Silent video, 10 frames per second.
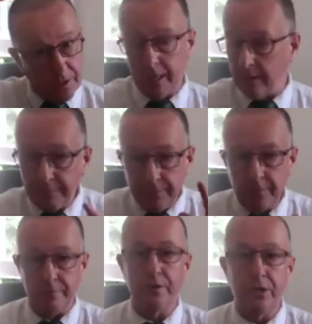here
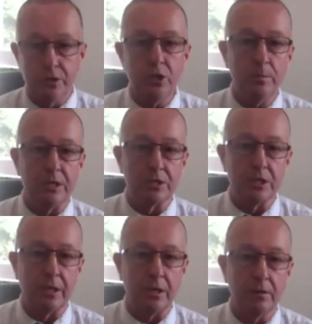for your newbies
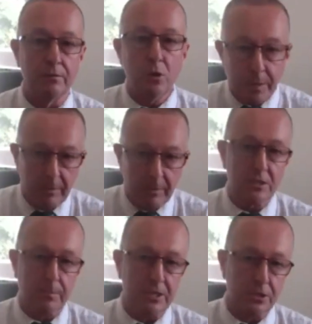here, new people
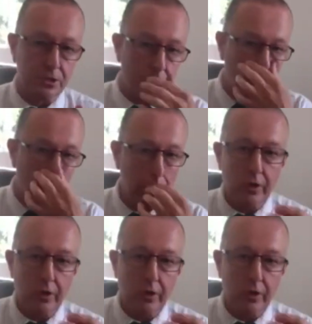into pest control.